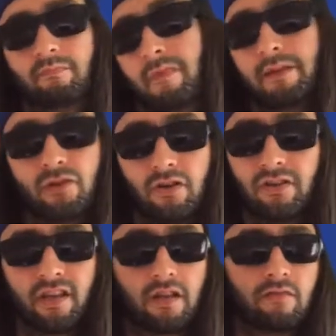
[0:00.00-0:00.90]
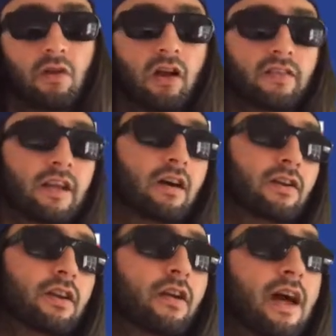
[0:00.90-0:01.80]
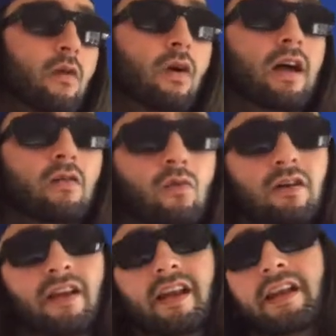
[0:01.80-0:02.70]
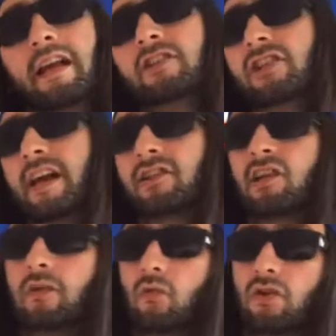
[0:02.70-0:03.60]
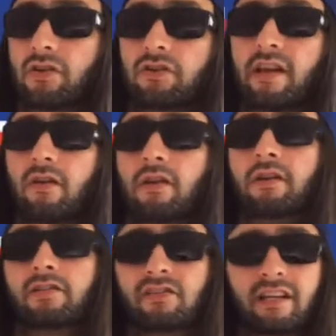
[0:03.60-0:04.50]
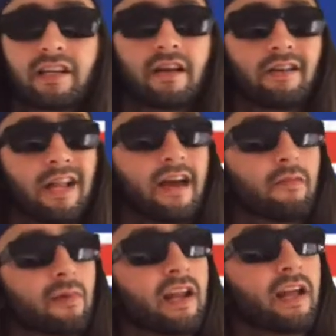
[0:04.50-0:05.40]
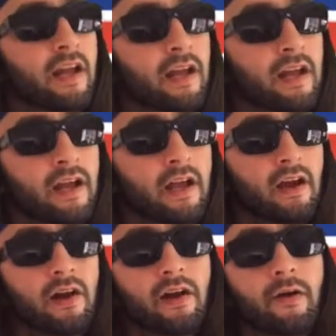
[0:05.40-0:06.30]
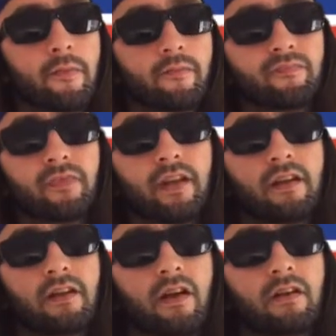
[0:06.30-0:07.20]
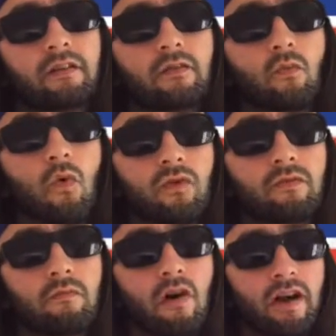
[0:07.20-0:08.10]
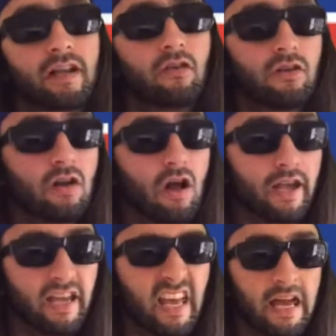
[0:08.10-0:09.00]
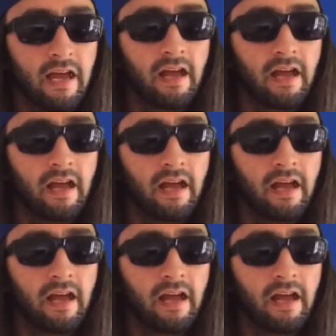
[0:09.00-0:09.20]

Maybe you could think of them like that. I don't know how well that analogy actually works now I said it out loud, but what might it look like